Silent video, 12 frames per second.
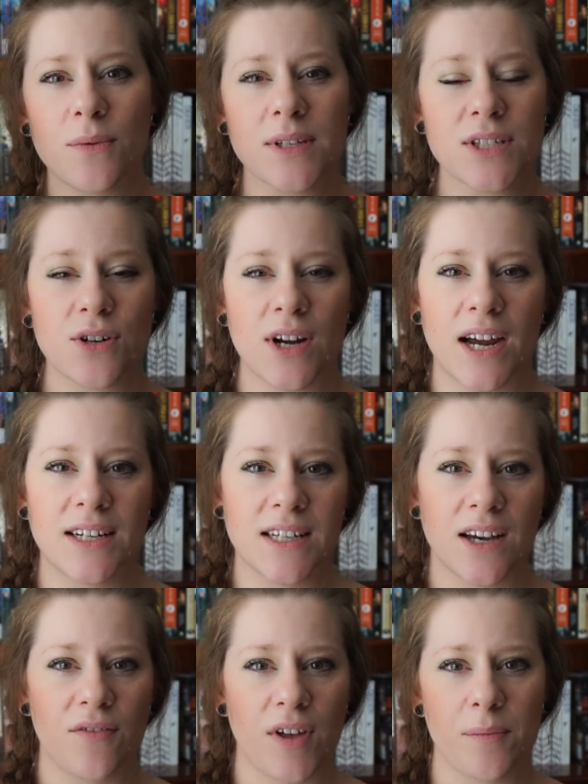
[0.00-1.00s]
mystery
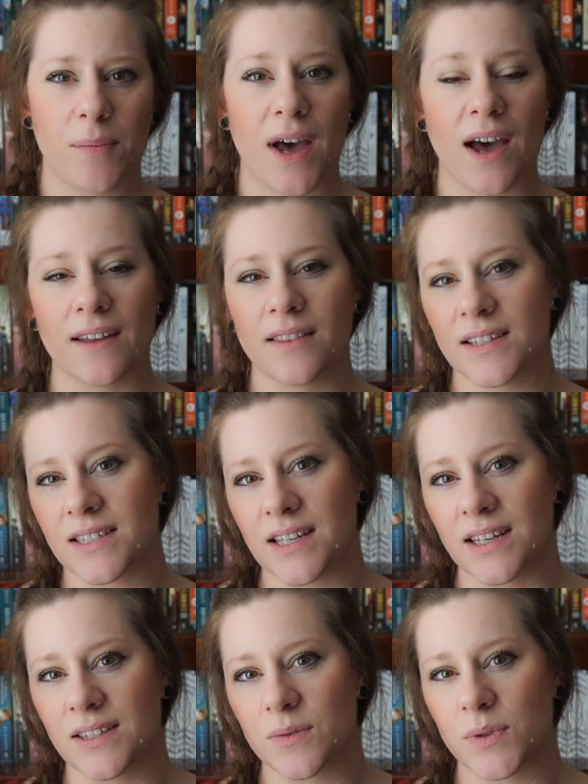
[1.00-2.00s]
idea of it behind the
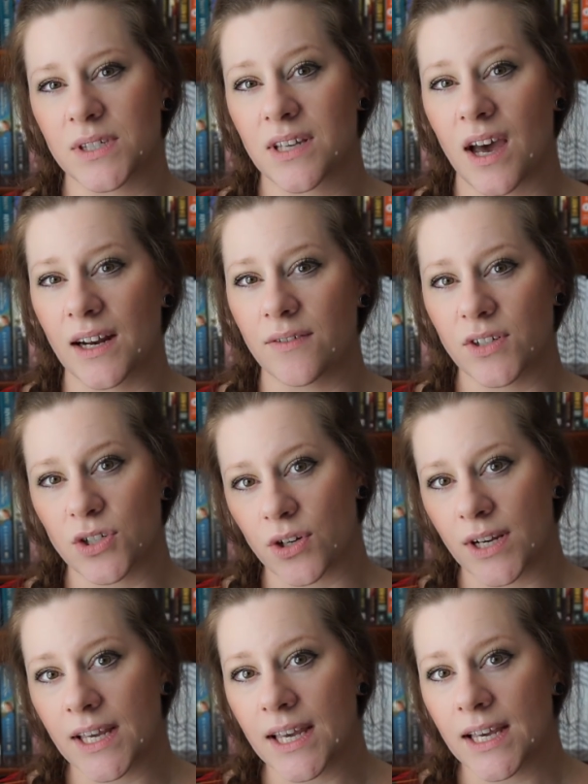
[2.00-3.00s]
scenes was kind of
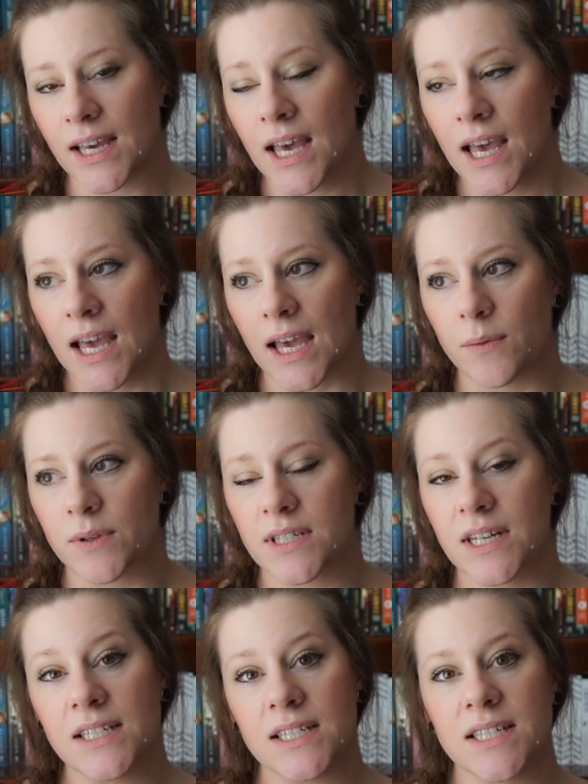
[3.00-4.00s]
intriguing. It was
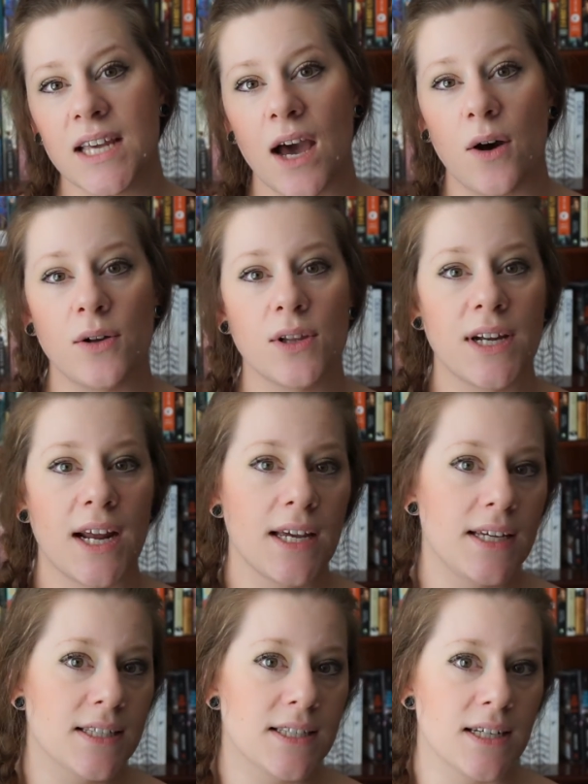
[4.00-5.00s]
neat to see how
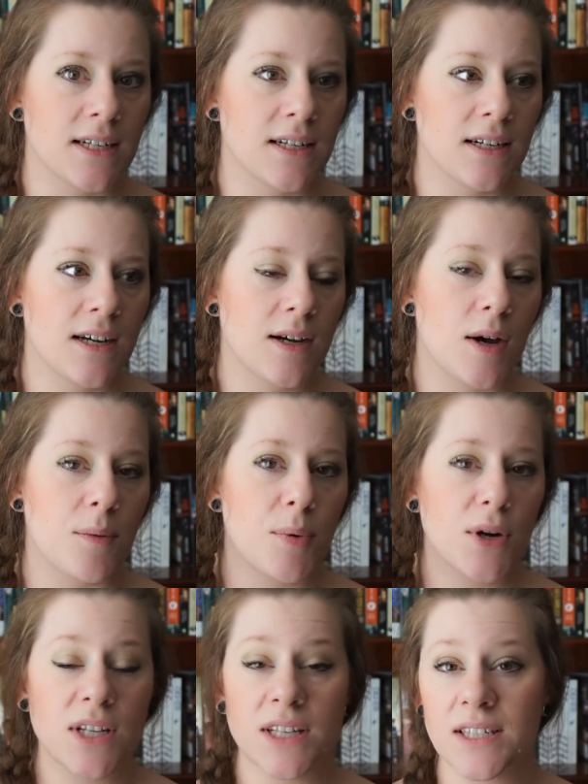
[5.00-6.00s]
Lynette Eason
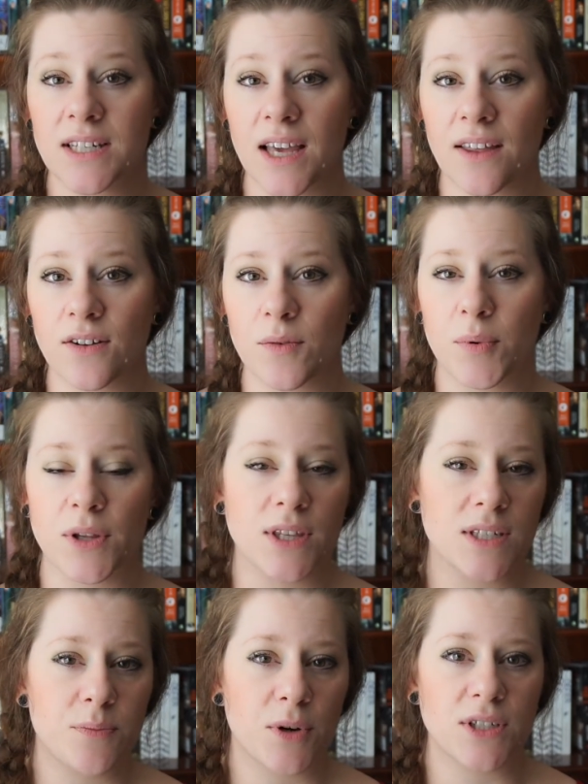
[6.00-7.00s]
put this
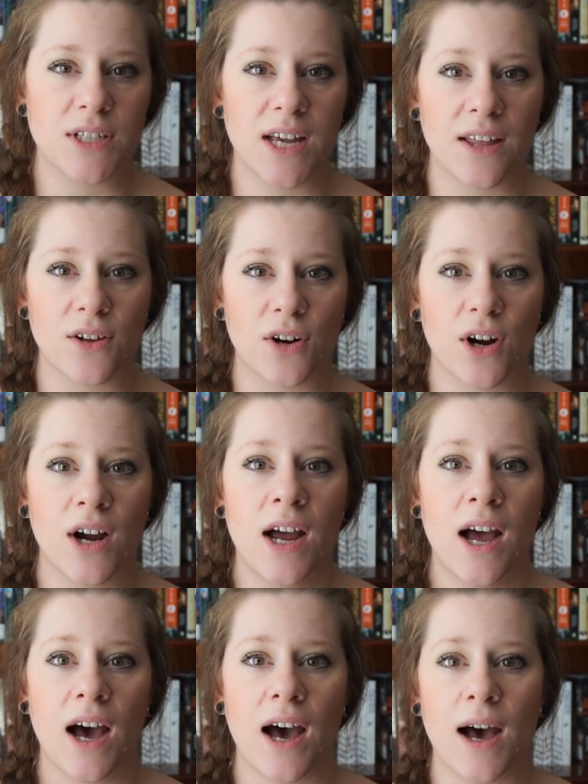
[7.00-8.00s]
book together,
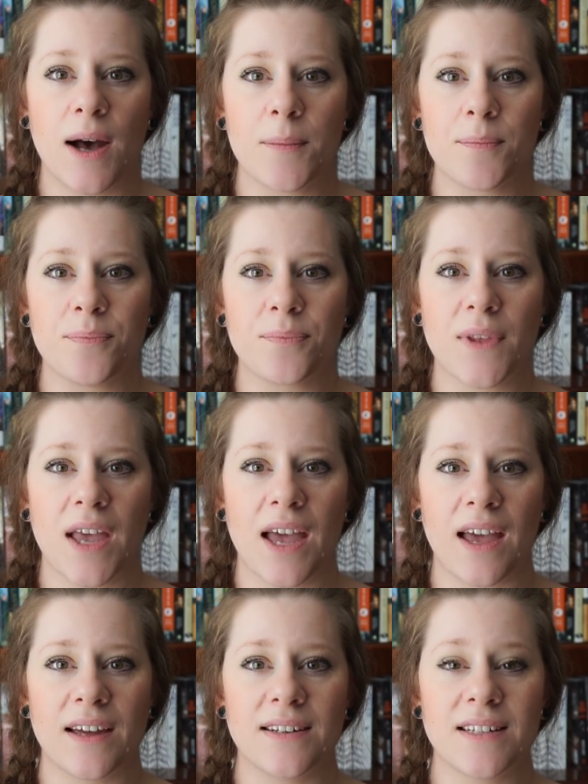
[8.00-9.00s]
and
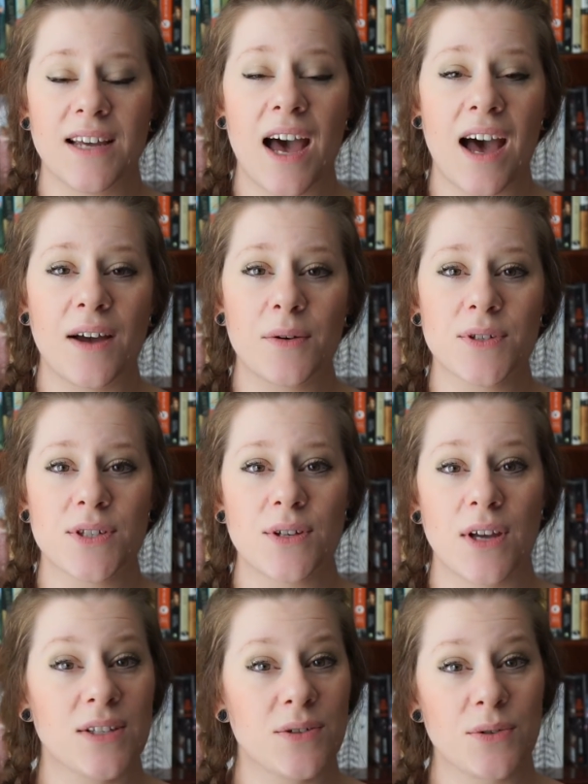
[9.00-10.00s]
yeah, it
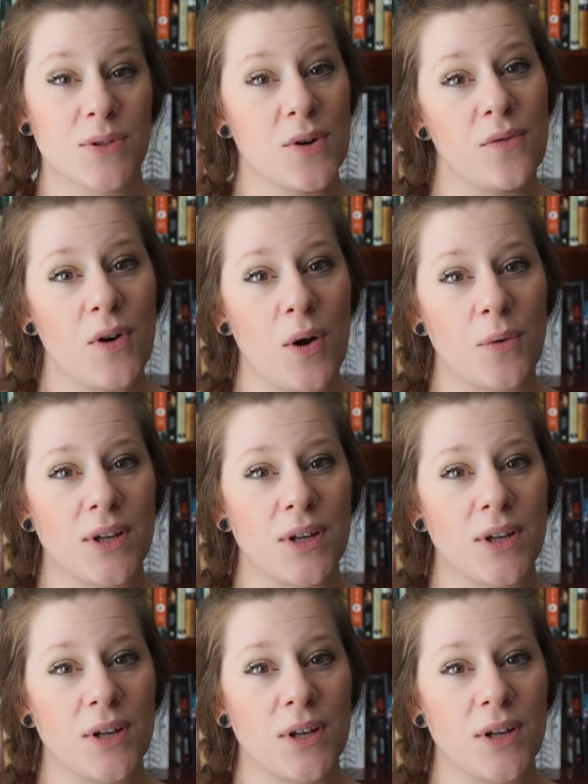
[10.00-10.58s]
was overall